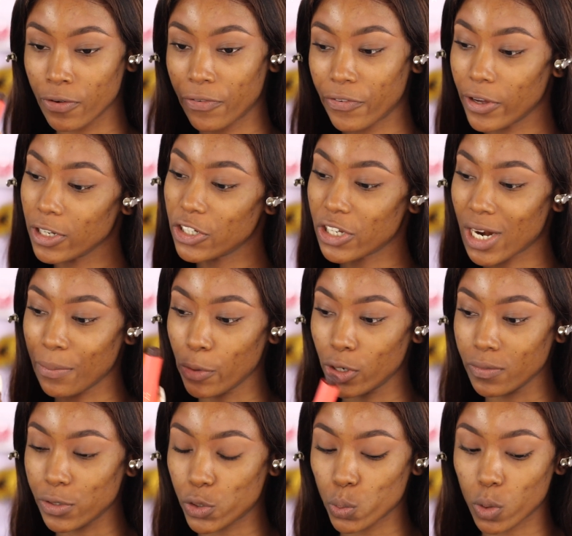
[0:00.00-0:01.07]
the first shade I'm going
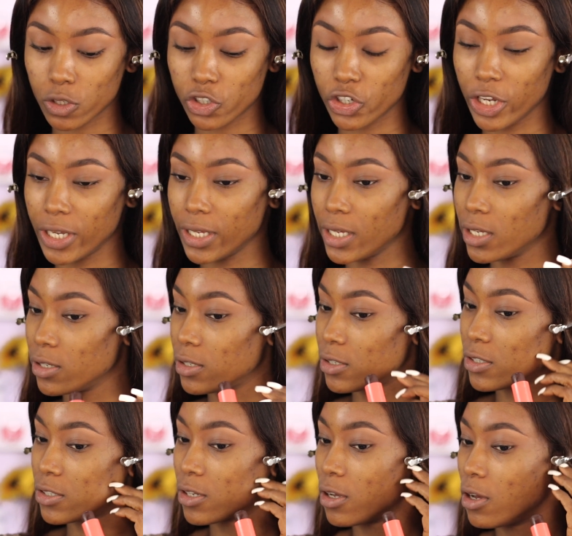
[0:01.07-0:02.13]
to be swatching
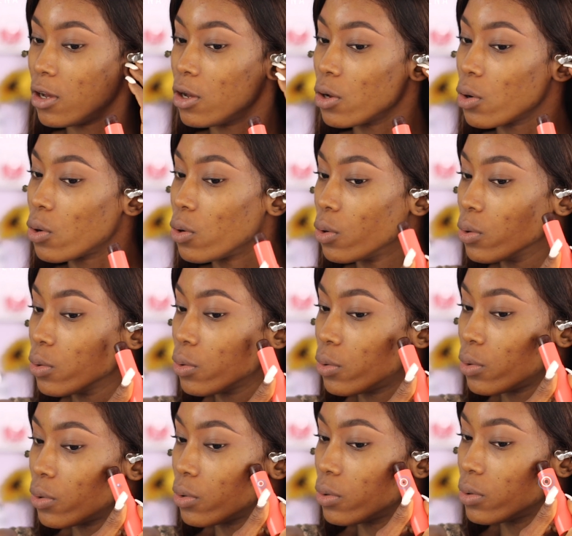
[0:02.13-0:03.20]
is
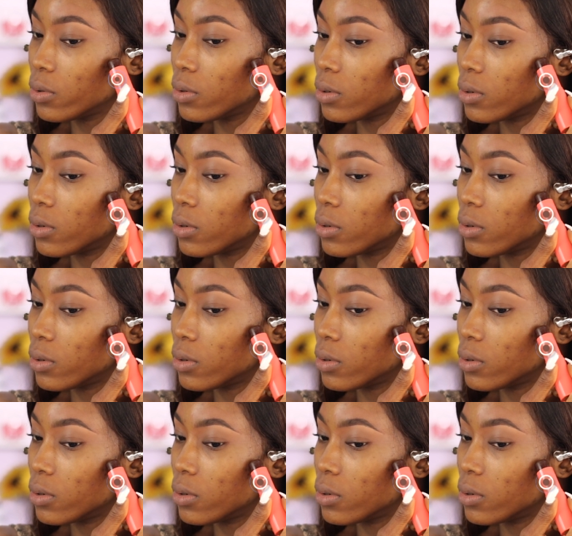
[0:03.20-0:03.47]
Congo.